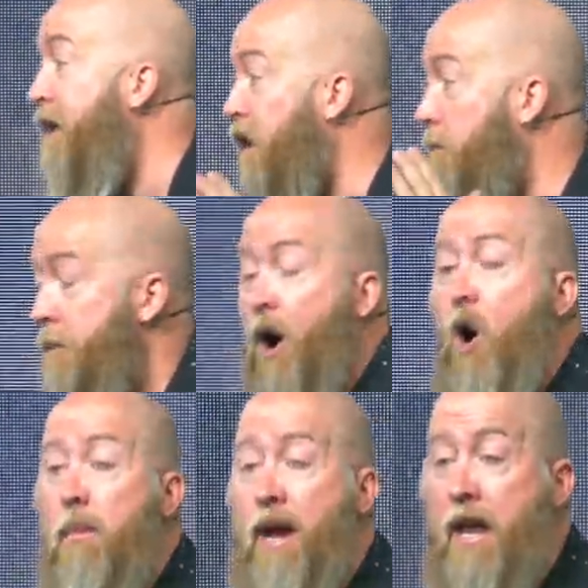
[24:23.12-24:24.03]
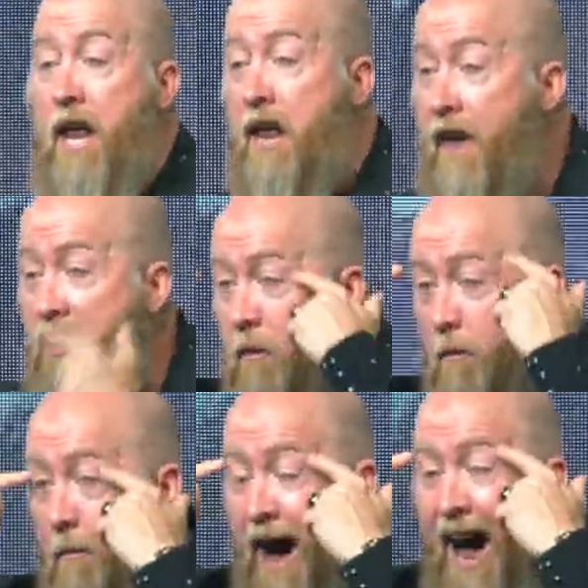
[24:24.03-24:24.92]
you have a moment that
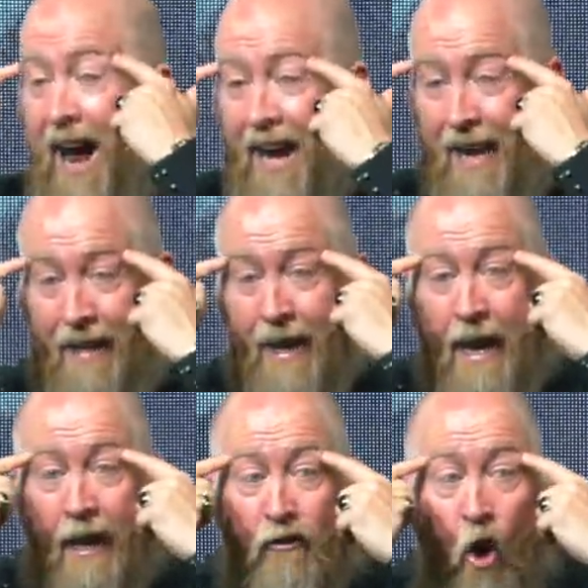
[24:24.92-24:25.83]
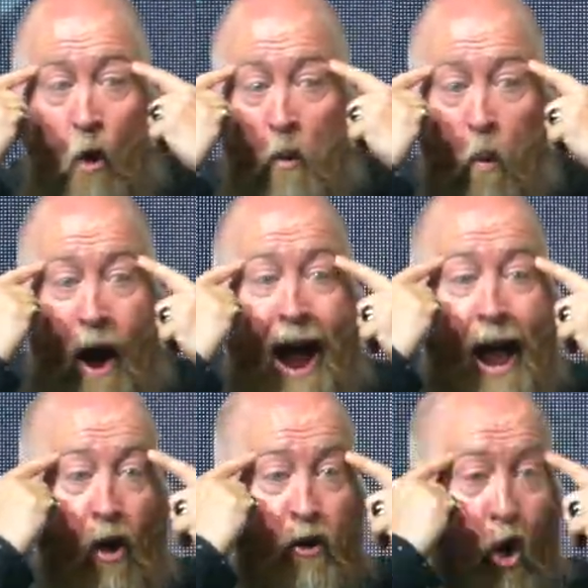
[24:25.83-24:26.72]
your mind is going
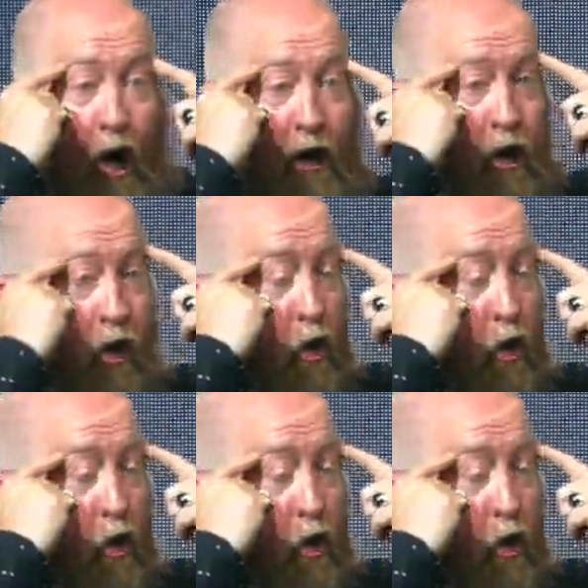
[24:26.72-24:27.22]
wild on